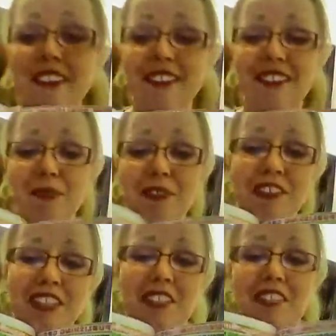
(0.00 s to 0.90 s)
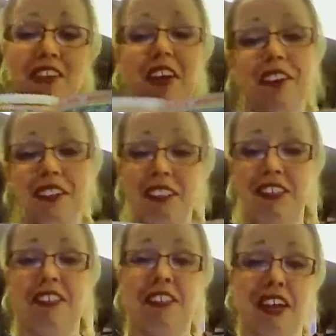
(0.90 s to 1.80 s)
Simpson-y style
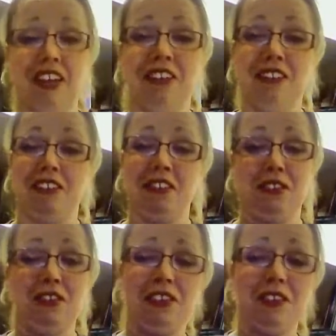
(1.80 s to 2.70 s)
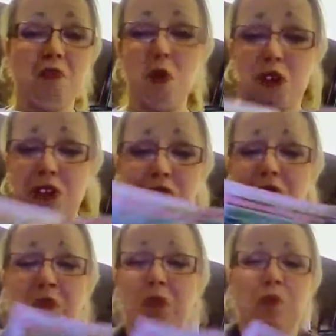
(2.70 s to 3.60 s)
Ninja Turtles. What could
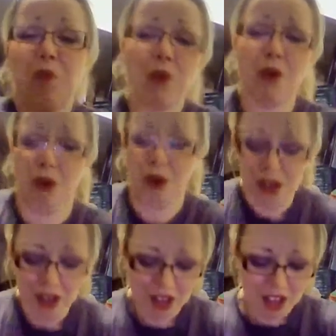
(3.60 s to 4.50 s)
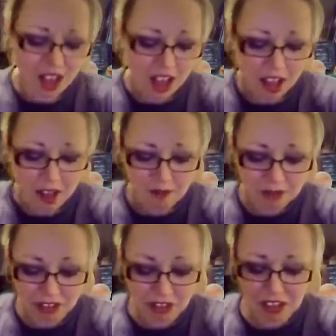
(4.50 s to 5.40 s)
want more?
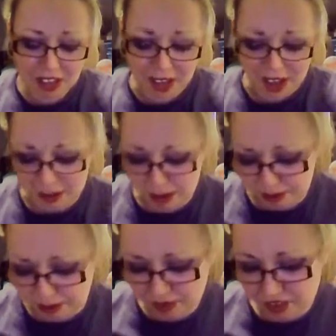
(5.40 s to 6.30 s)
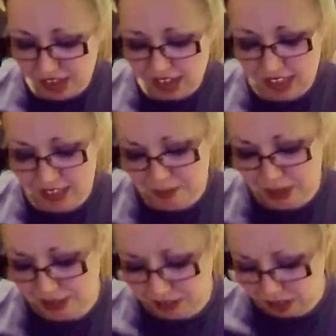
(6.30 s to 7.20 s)
So yeah, I mean, that is
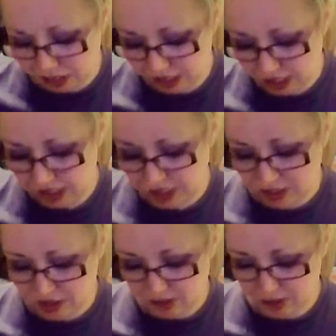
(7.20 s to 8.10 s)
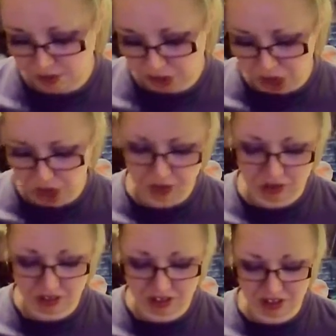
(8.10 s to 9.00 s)
basically the
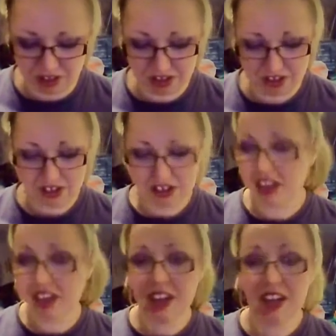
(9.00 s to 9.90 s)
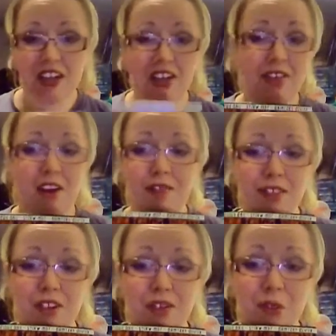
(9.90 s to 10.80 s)
first
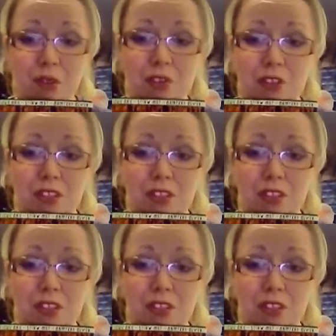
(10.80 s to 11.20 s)
graphic novel.